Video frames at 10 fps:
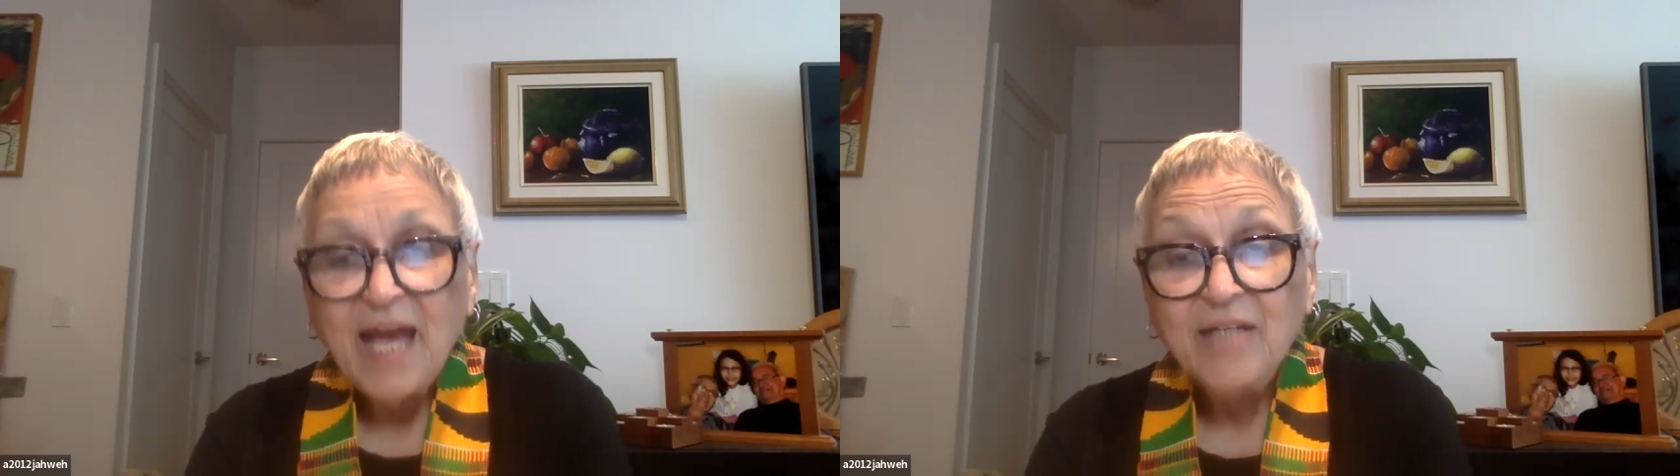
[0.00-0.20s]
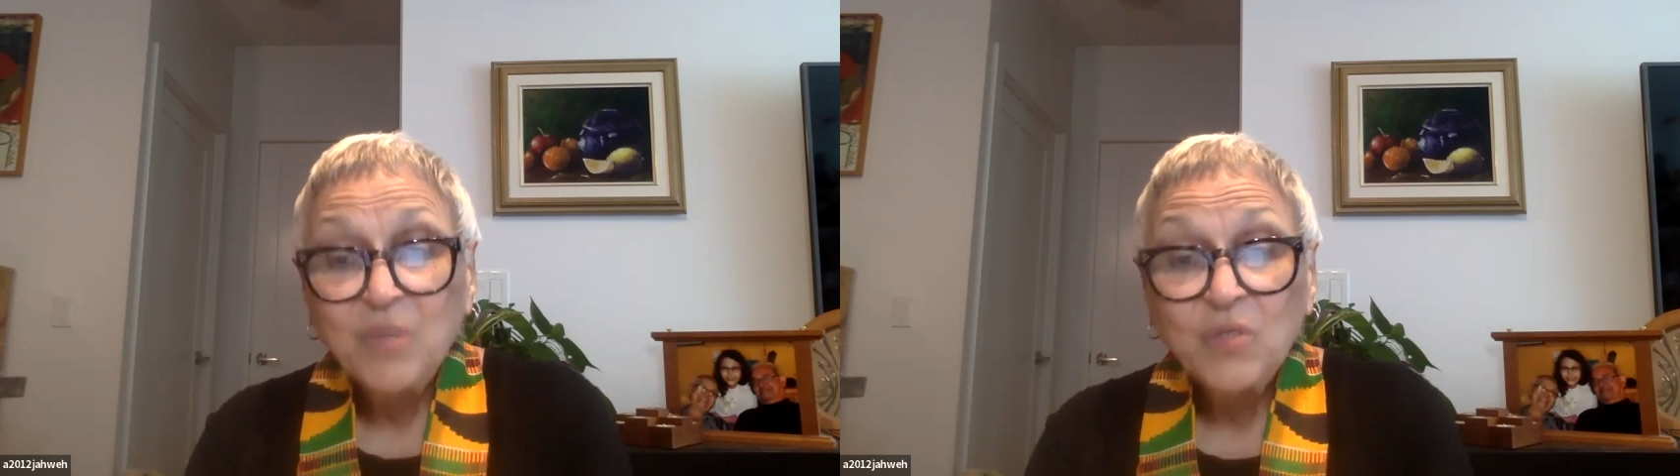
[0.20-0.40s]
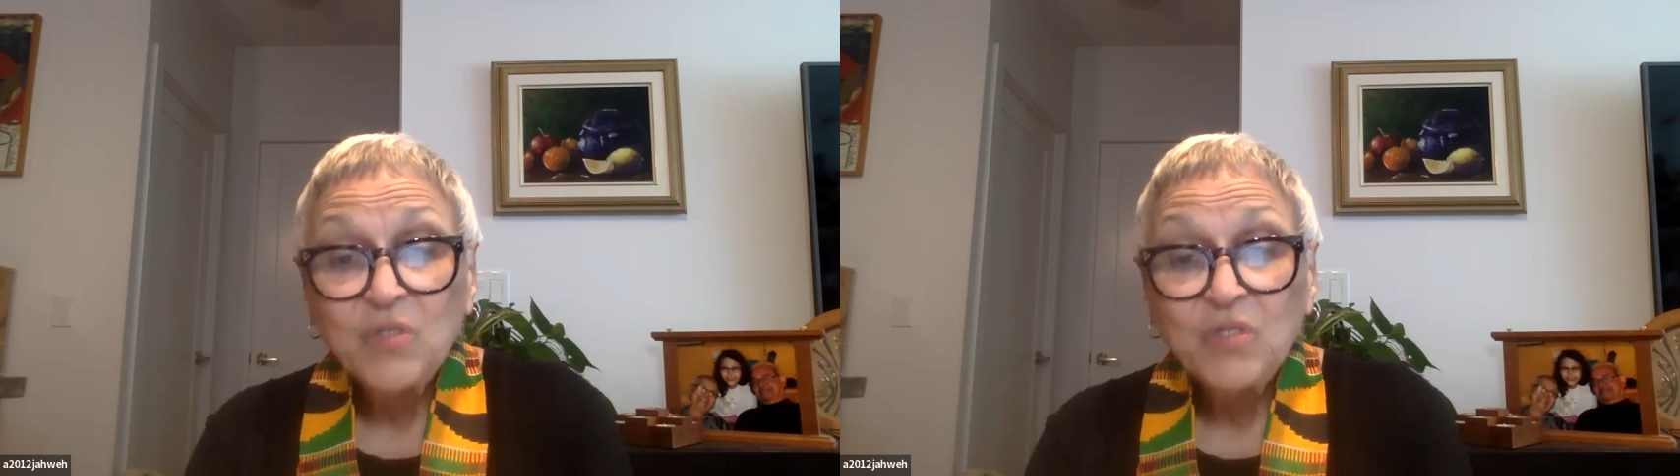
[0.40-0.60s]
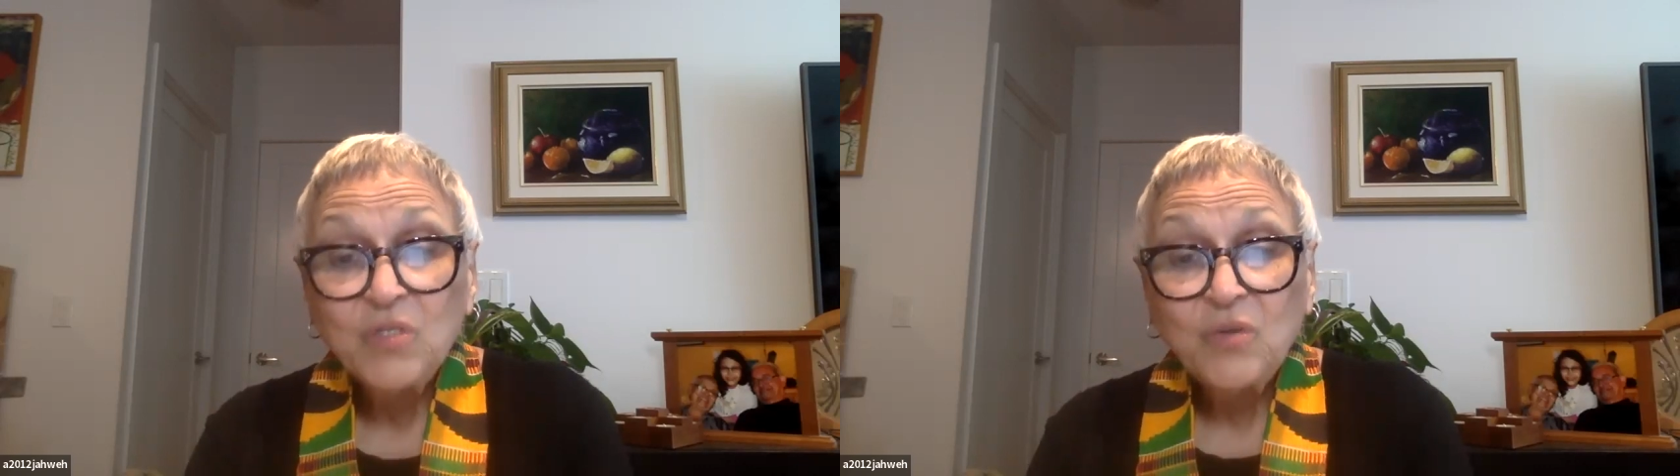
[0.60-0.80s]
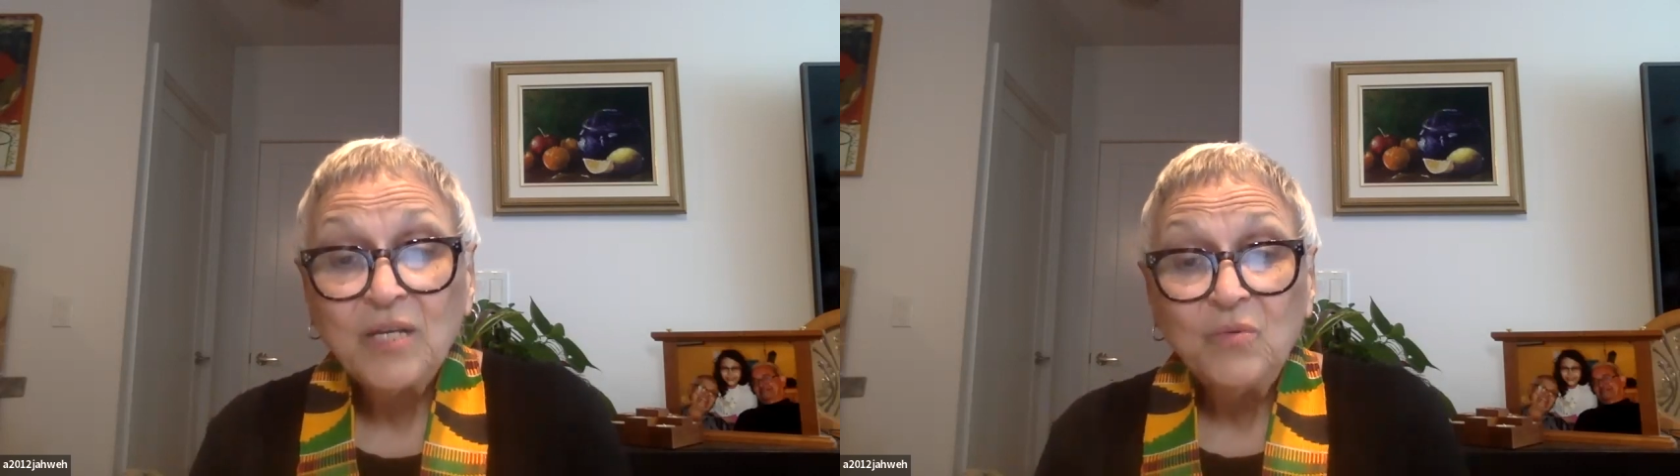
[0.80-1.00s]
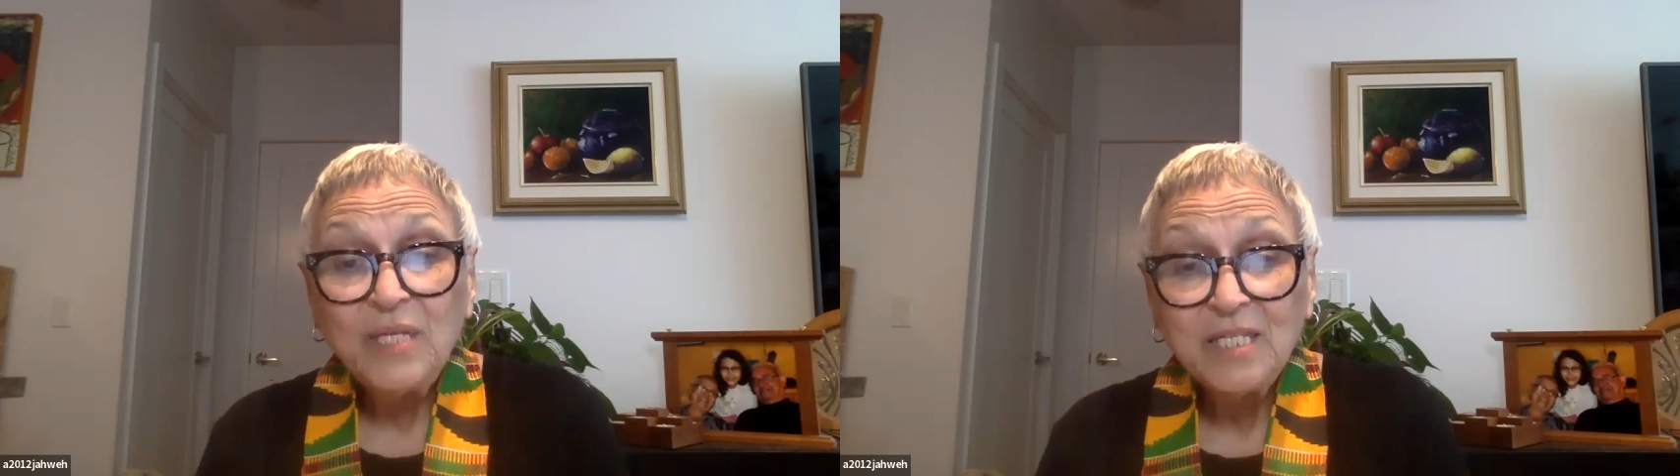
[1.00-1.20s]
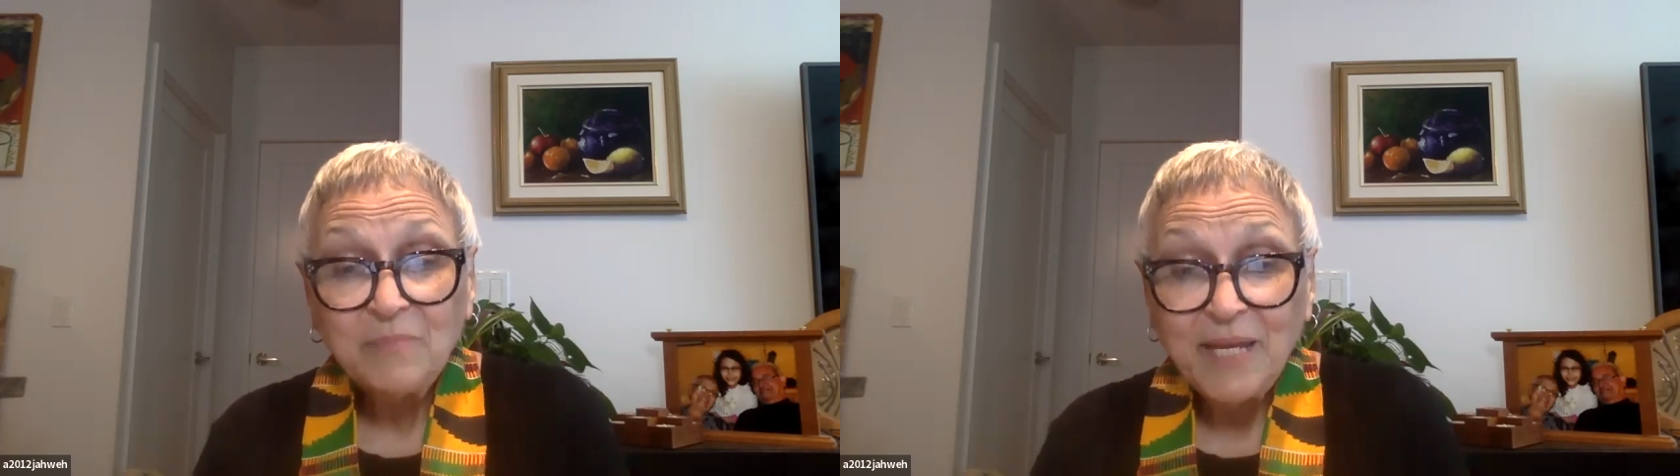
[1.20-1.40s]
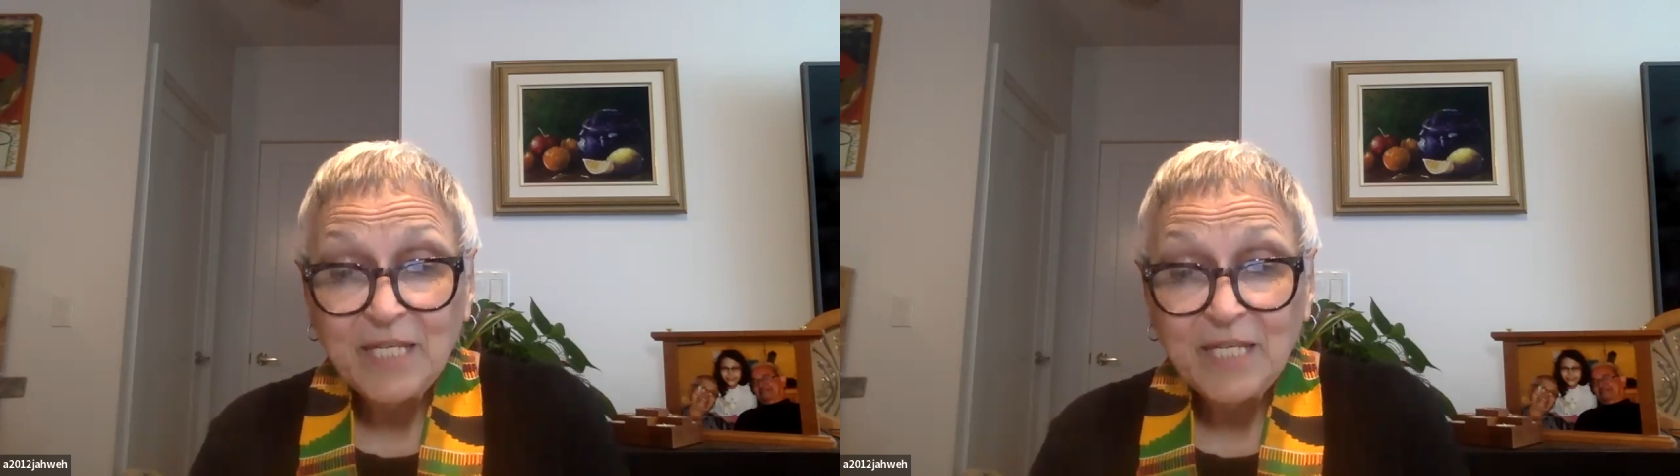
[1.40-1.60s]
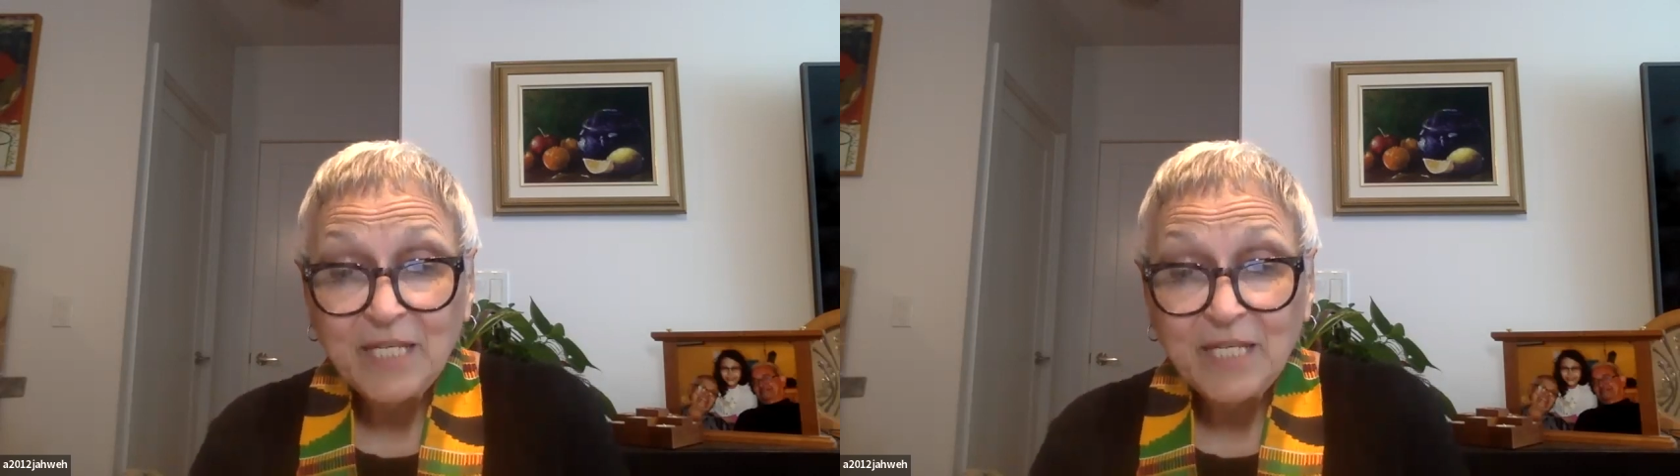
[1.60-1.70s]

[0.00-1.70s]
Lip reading: and also a Louise Bennett